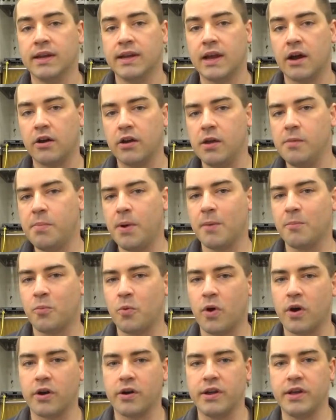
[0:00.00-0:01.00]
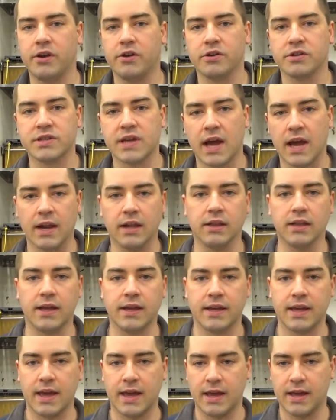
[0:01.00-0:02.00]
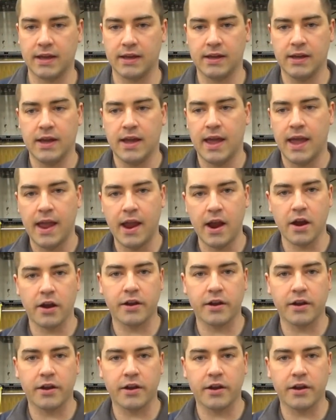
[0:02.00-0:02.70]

Now, a heat pump water heater is kind of like a air